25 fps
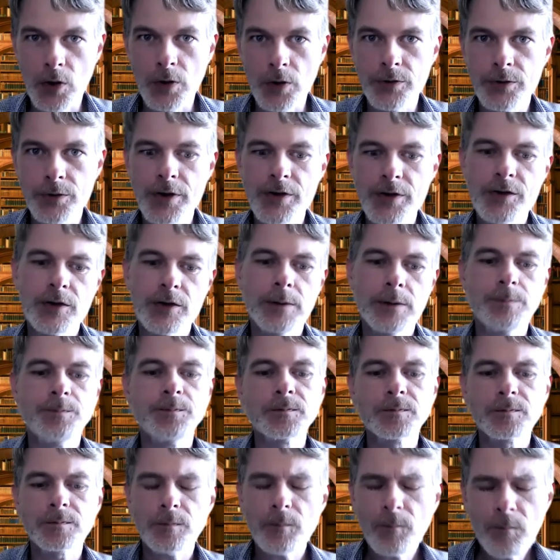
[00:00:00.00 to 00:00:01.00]
genres
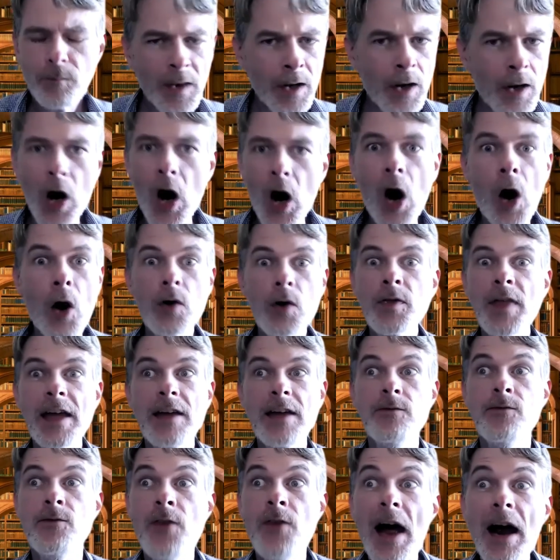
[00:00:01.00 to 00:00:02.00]
are
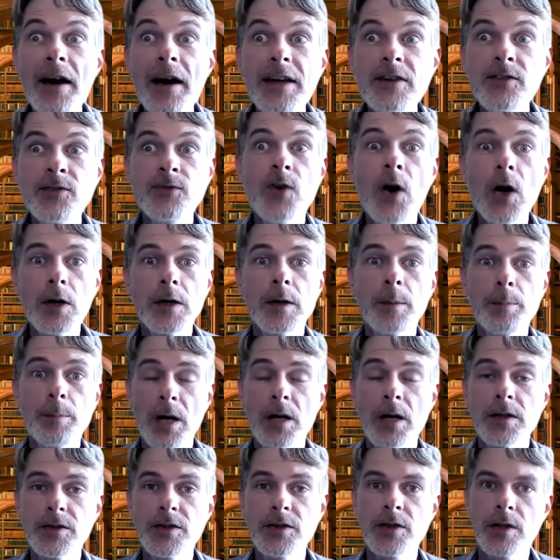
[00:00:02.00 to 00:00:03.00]
they very far
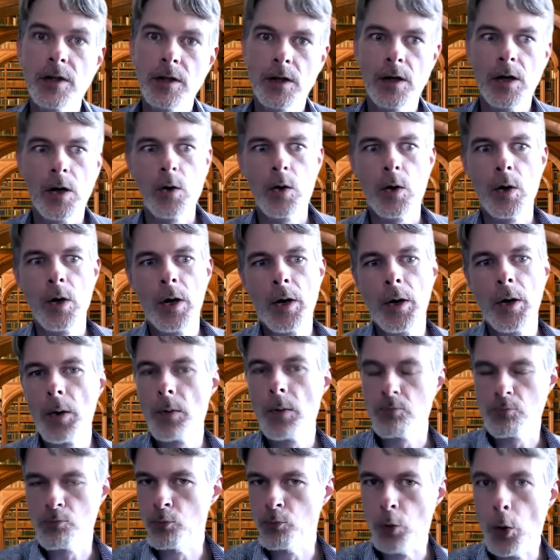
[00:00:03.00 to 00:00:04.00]
apart?
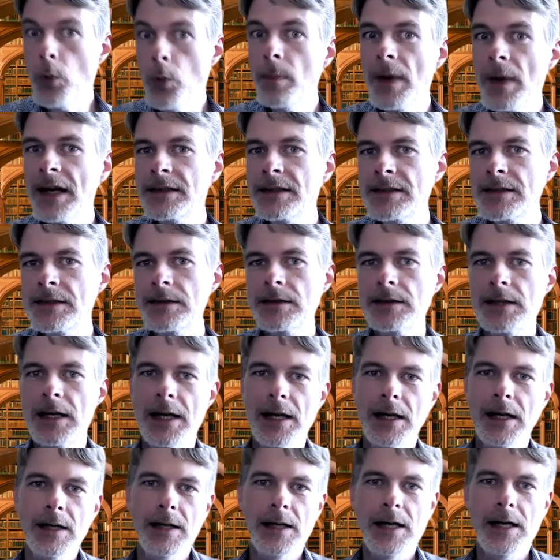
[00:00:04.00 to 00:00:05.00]
Romance,
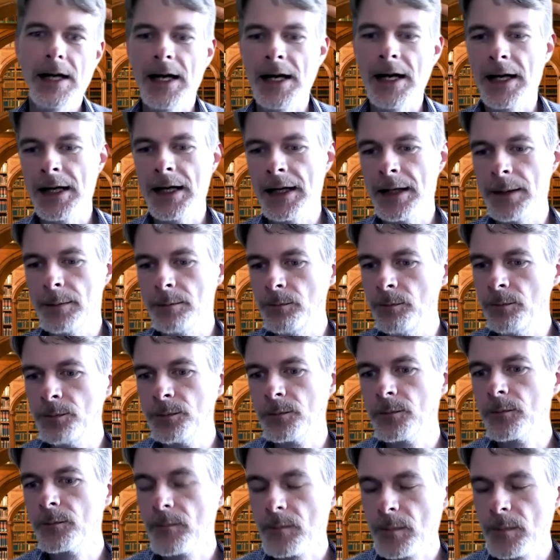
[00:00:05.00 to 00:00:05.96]
um,